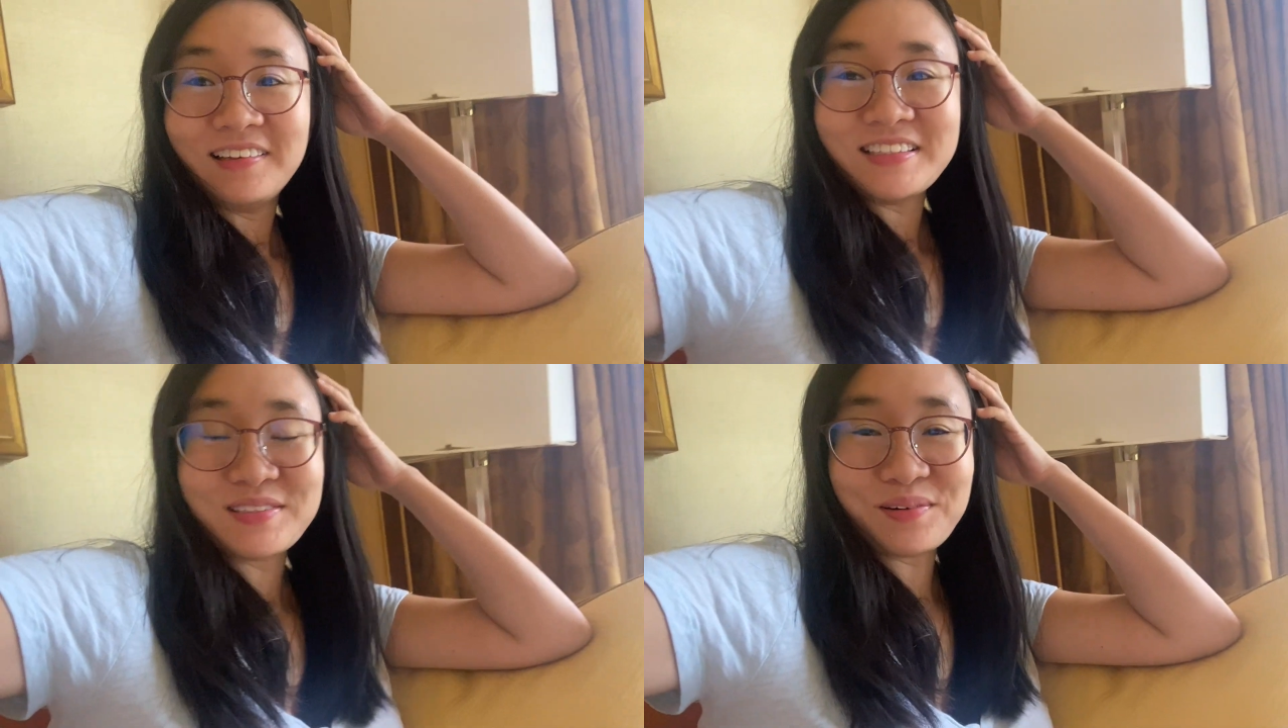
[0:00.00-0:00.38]

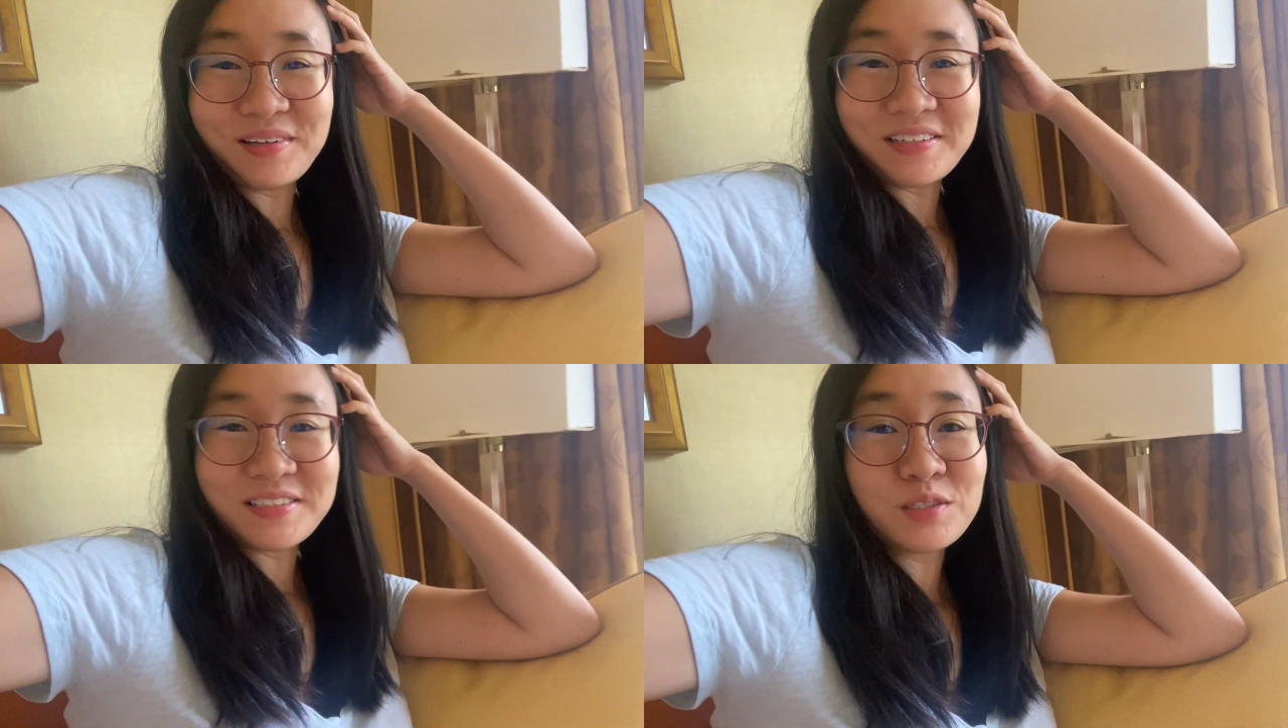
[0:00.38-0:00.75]
So
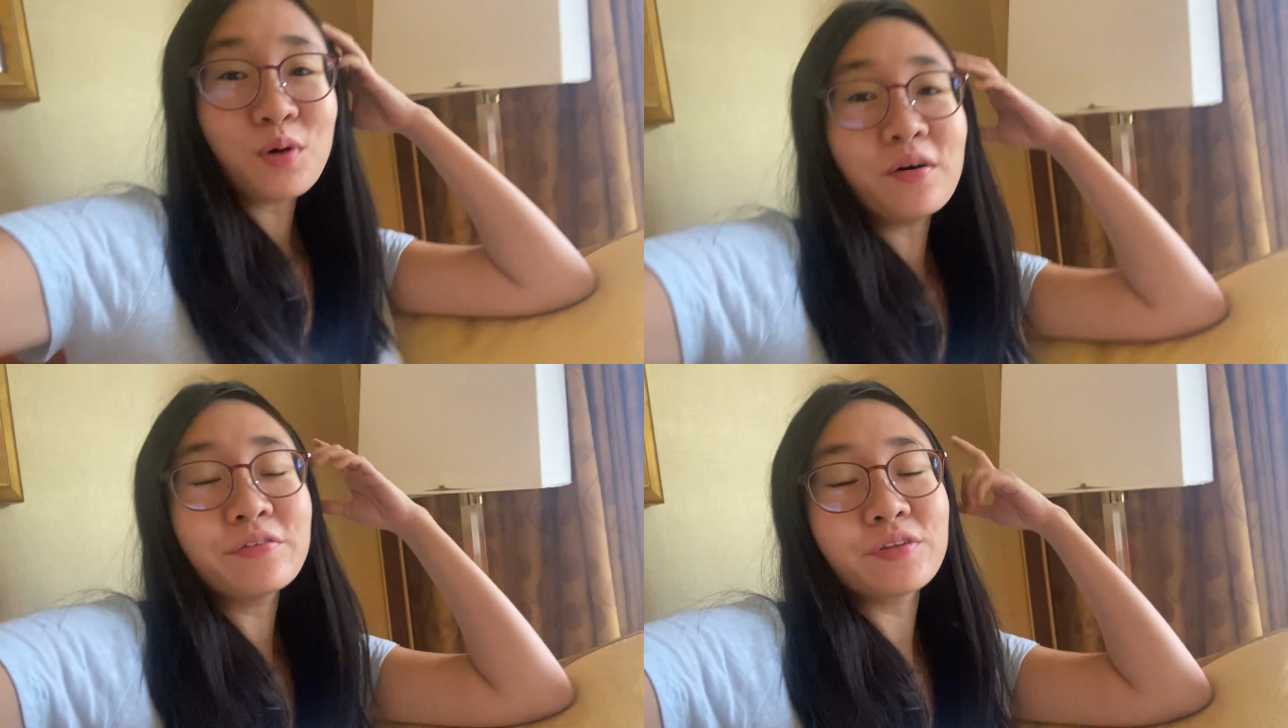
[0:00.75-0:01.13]
it is
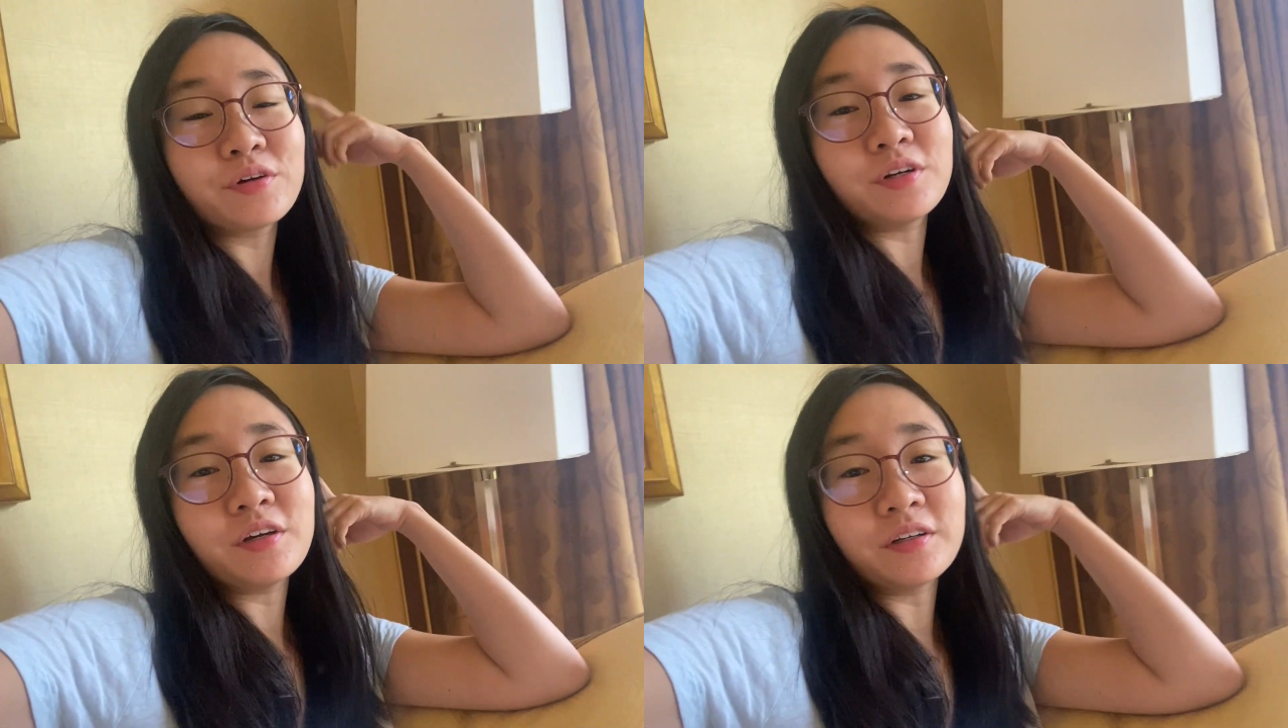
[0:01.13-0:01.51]

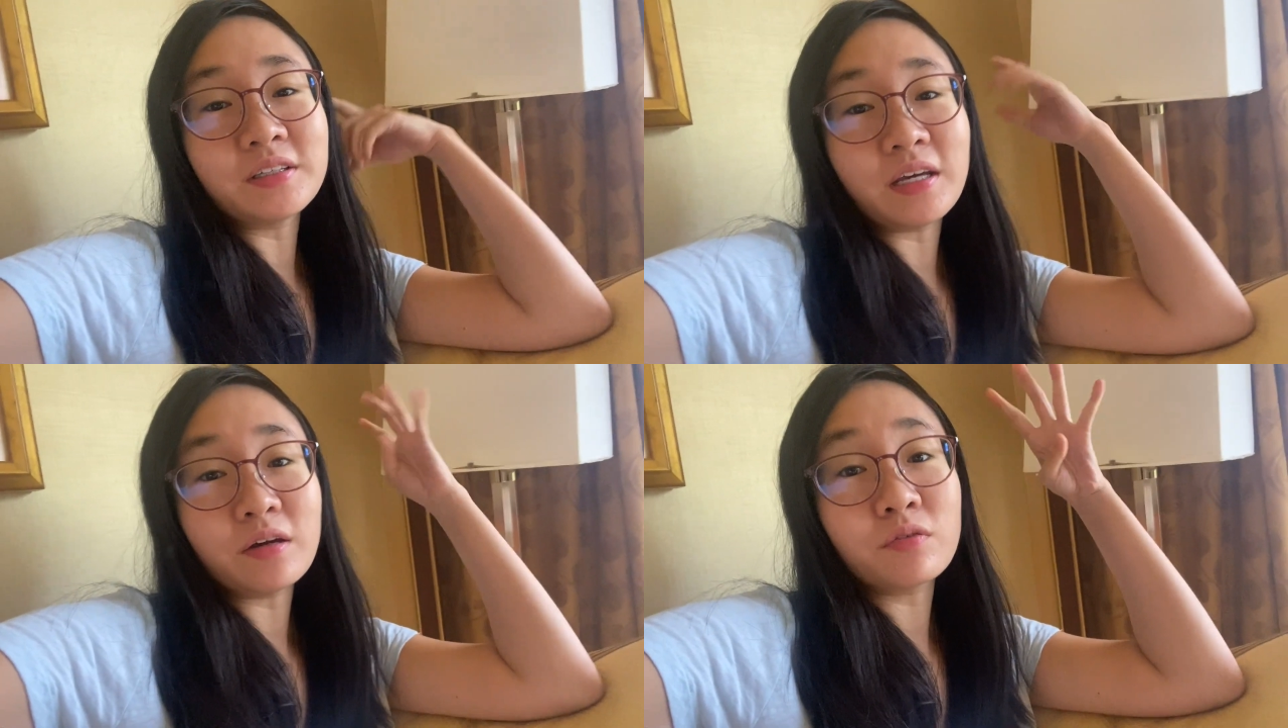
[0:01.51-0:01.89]
12:30 on
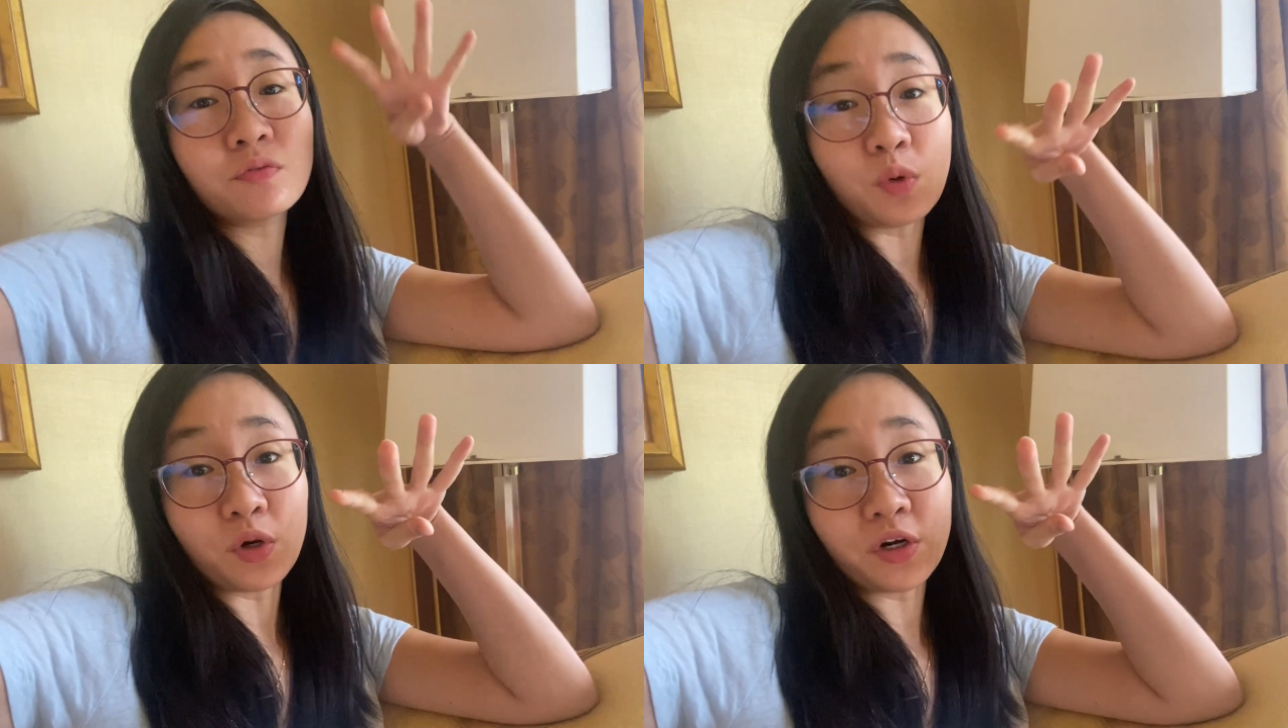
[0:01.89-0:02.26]
day
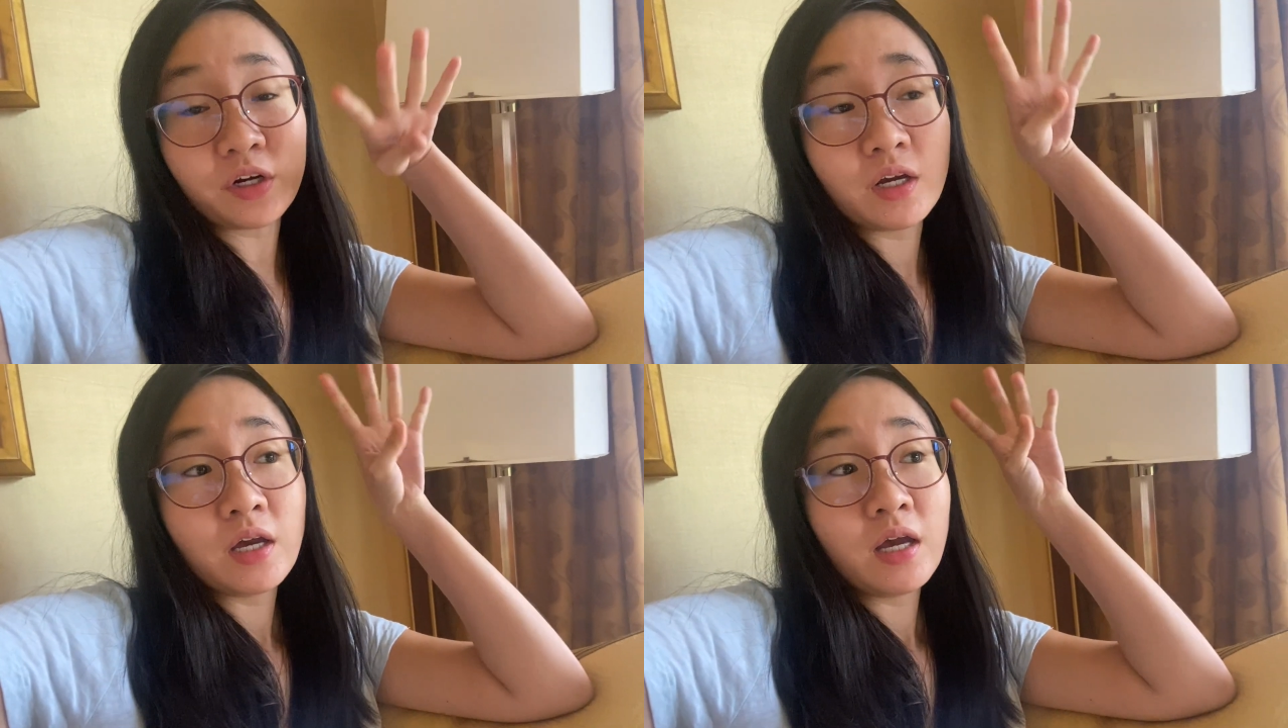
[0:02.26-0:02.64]
4,